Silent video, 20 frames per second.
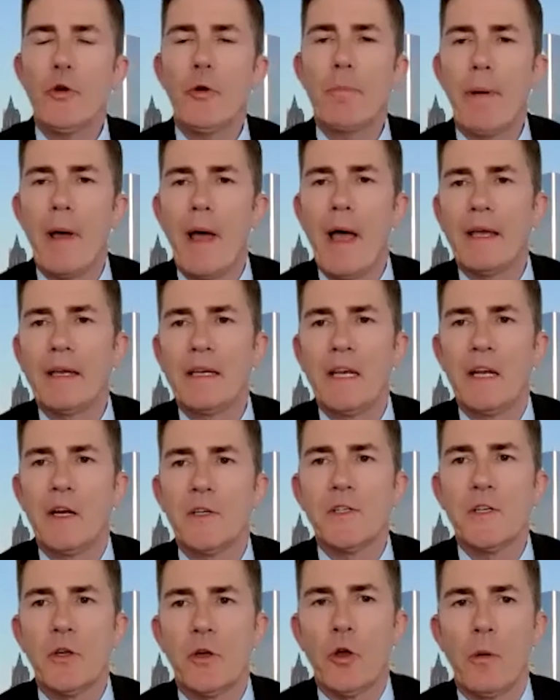you're pioneers
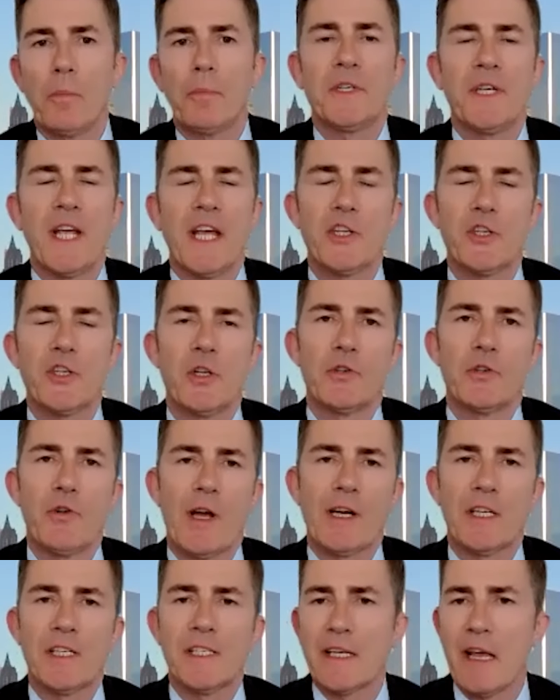in computational drug
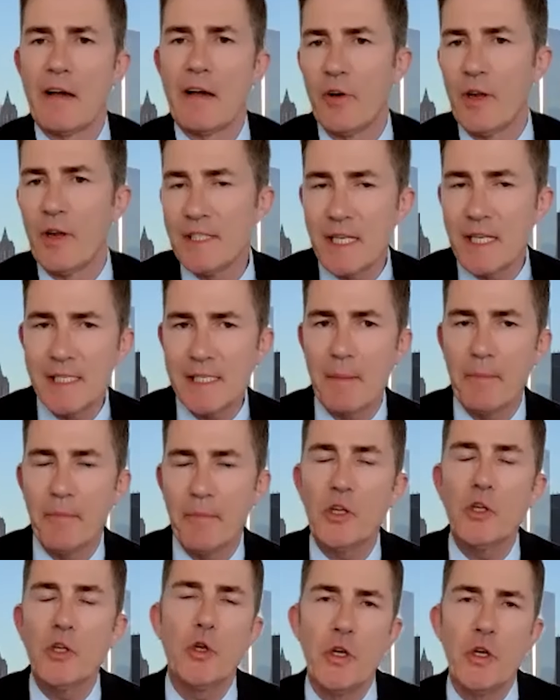discovery. Is this something
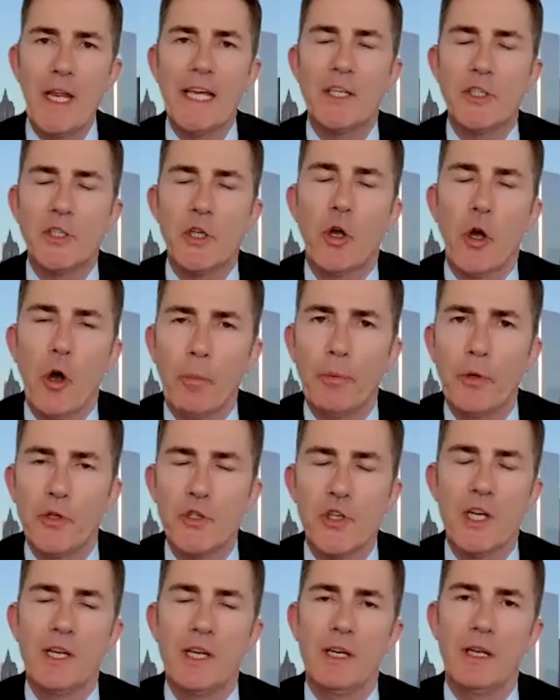unique to
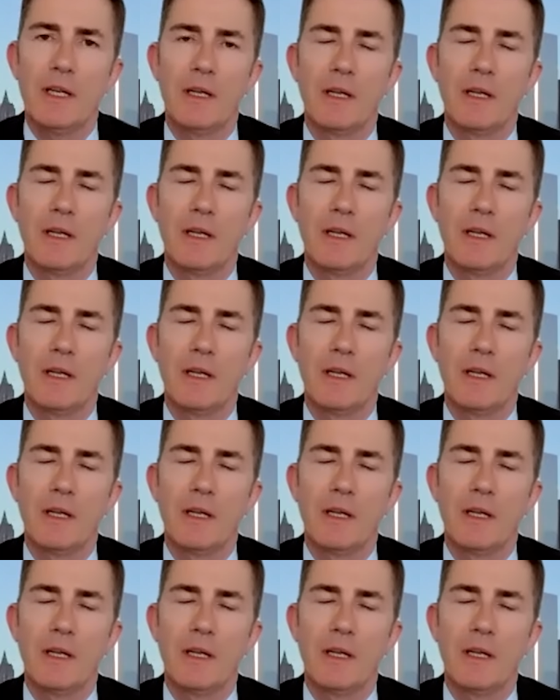Compugen?